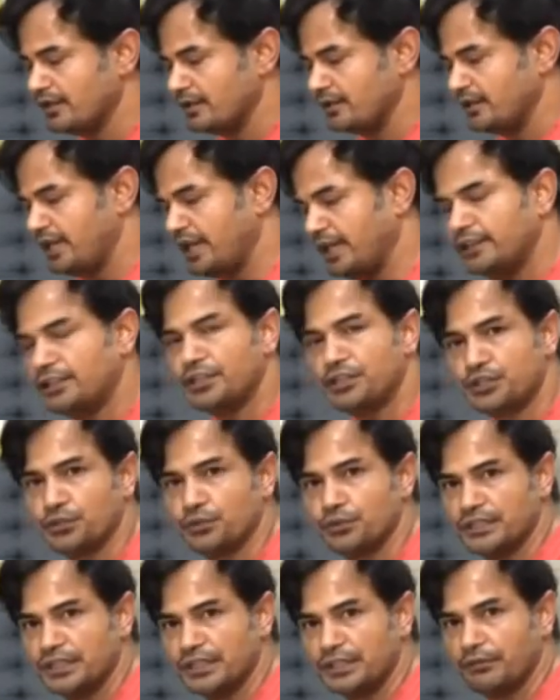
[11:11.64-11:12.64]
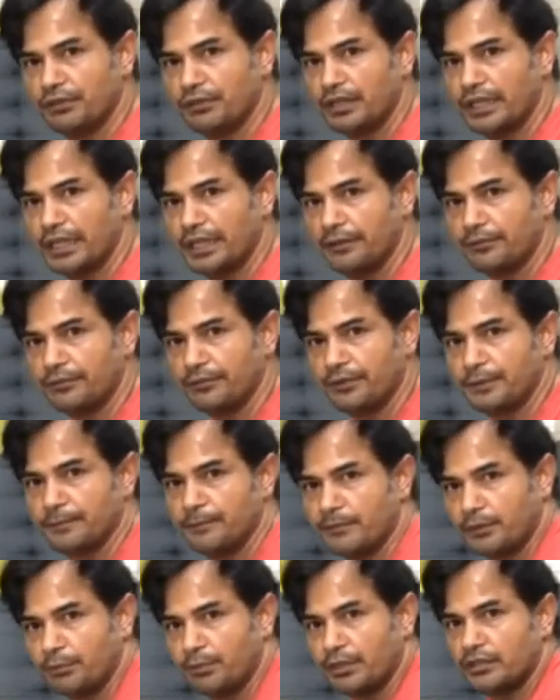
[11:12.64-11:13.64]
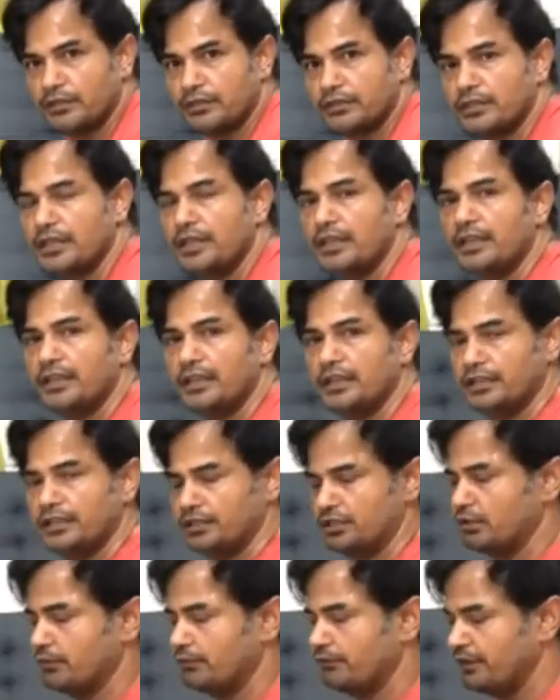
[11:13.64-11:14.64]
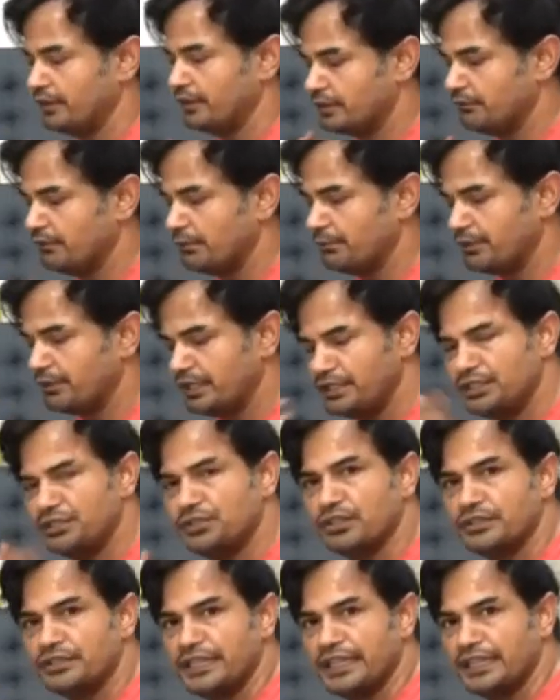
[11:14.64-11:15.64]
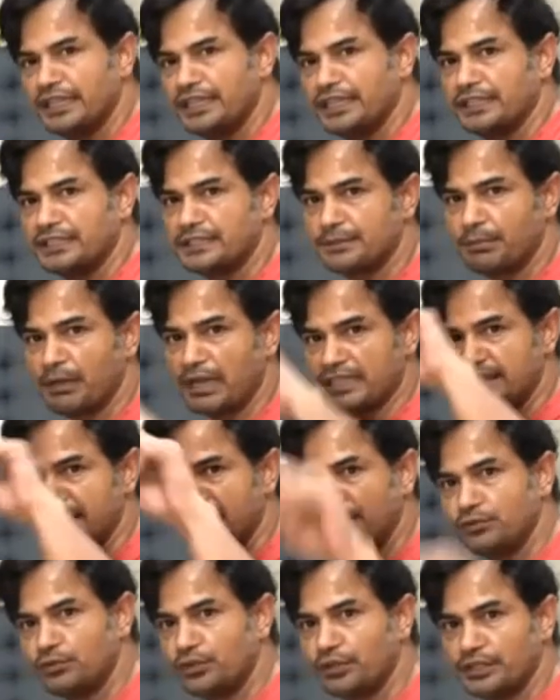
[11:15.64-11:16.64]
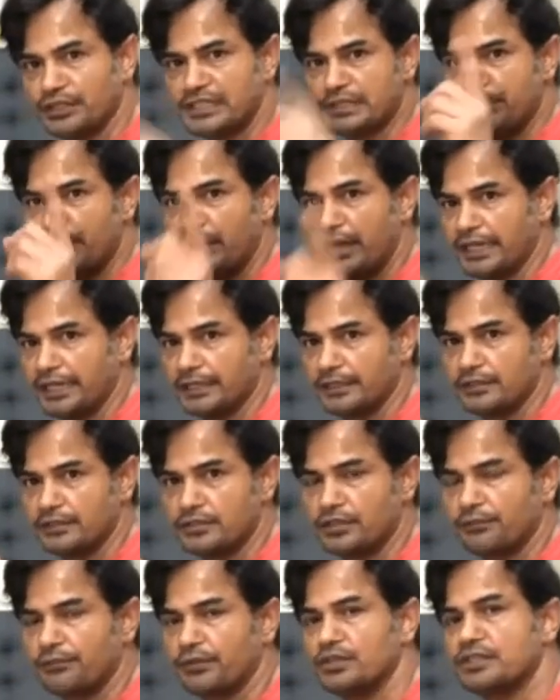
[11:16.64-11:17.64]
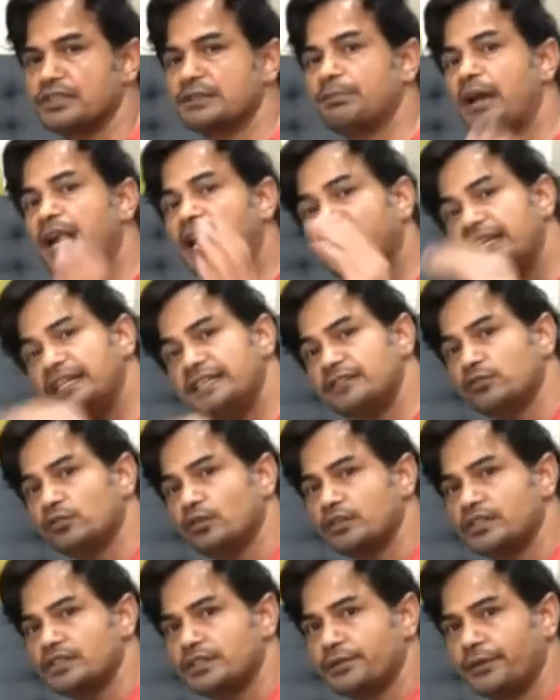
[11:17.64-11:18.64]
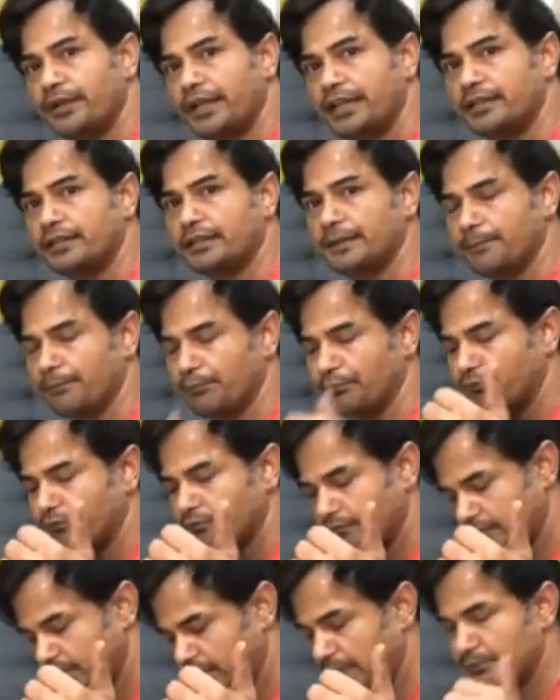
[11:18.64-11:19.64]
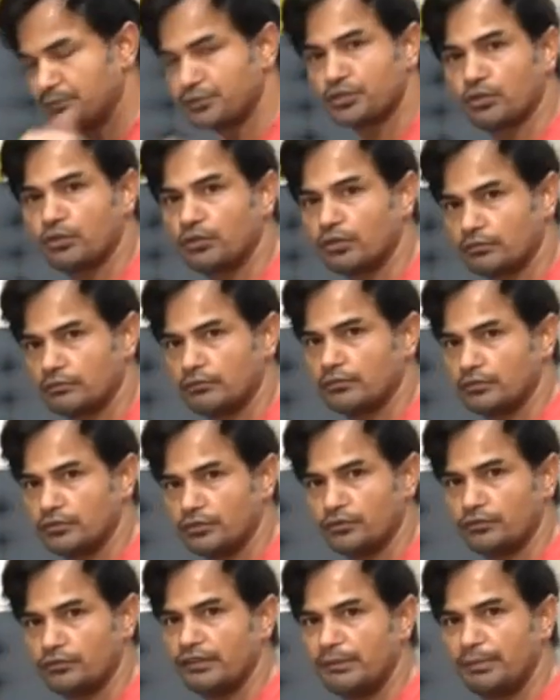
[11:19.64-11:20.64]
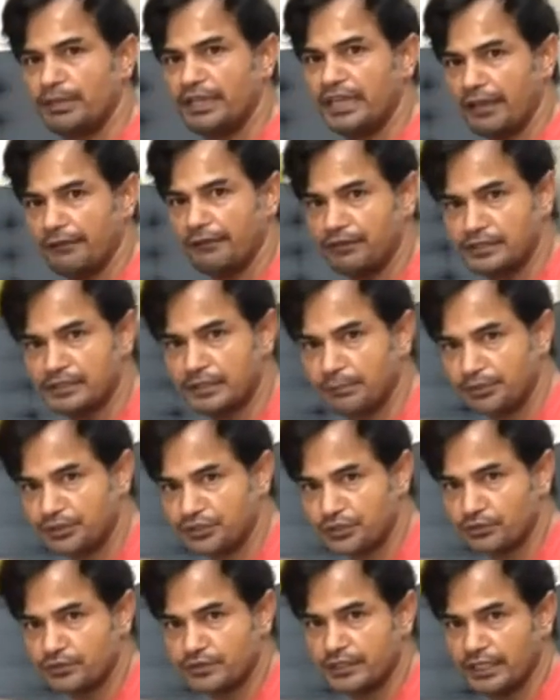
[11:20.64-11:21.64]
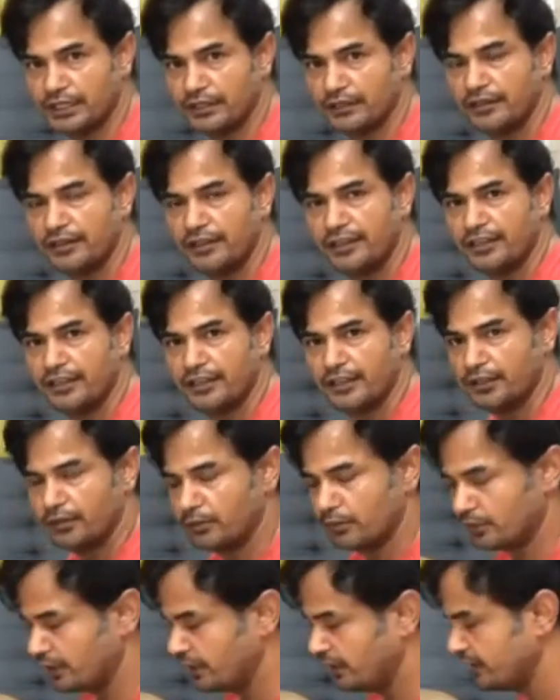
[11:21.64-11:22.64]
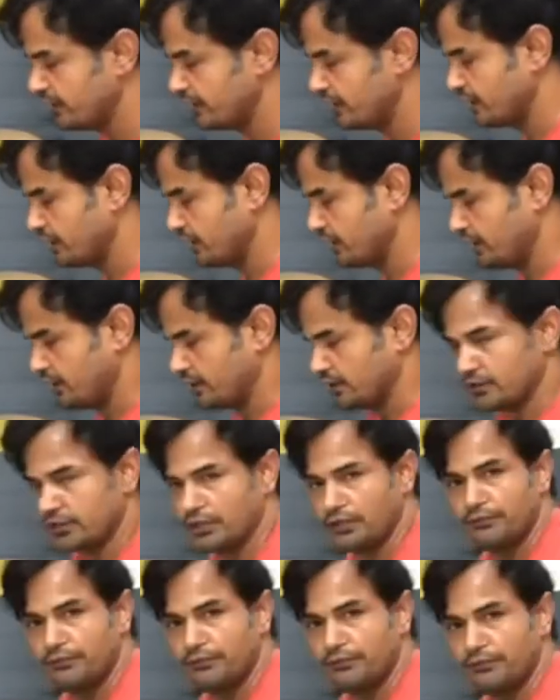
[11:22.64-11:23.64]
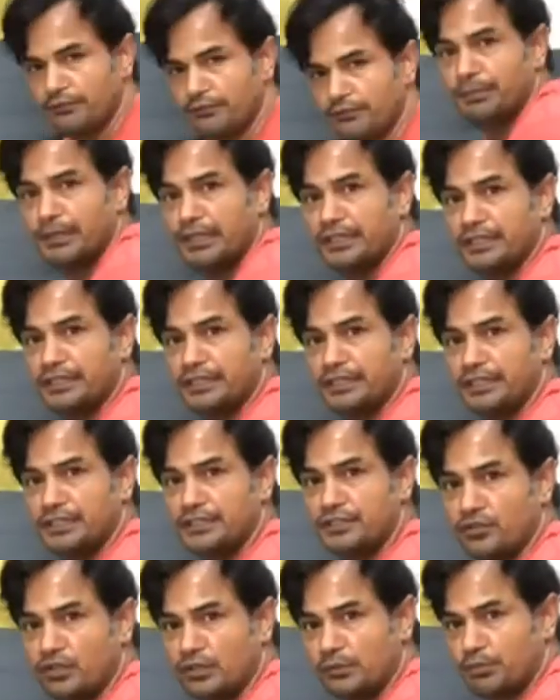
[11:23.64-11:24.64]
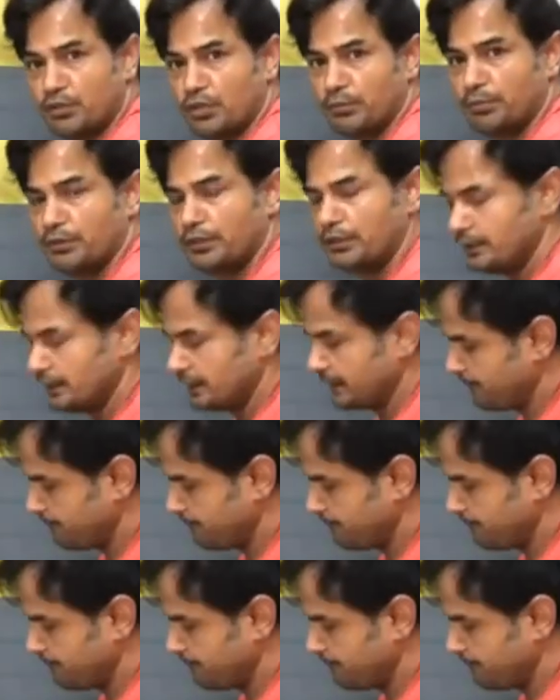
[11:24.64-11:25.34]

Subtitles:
health issues in our life, because whatever breathing you're taking, it's passing through your spine. So if your spine is not straight, I'm sure you will be having some issues then. Okay. So if your breathing pattern is not proper,